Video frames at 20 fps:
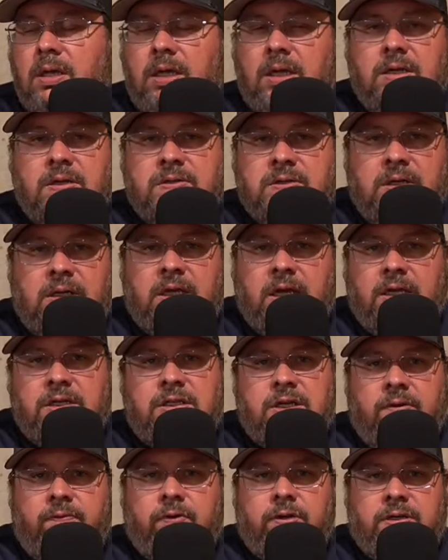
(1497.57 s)
doesn't
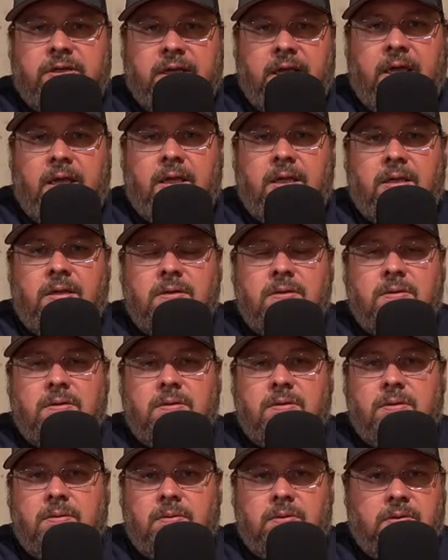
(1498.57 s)
catch every day
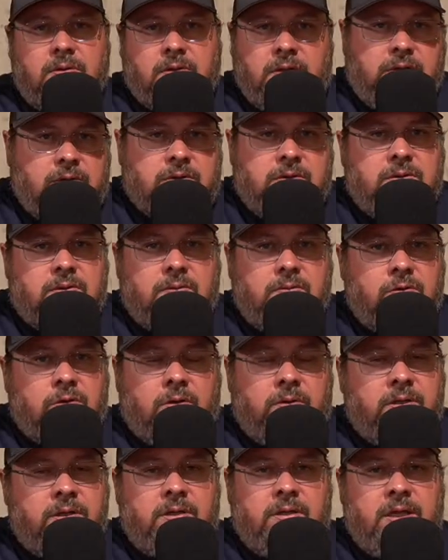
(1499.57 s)
because
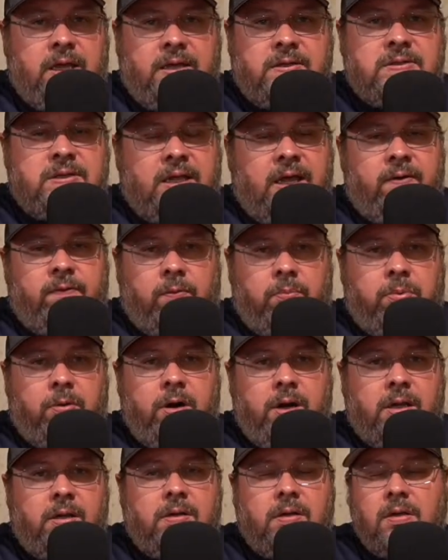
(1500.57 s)
he has to have a
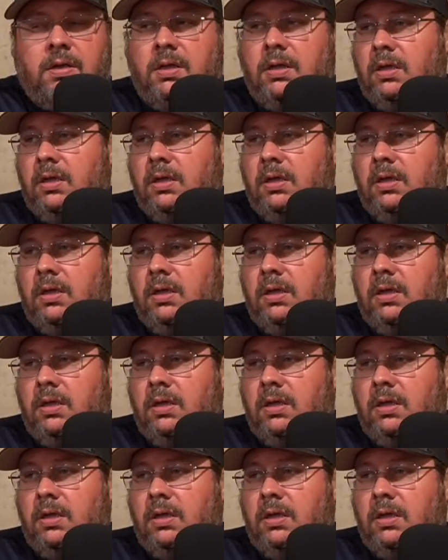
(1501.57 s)
break.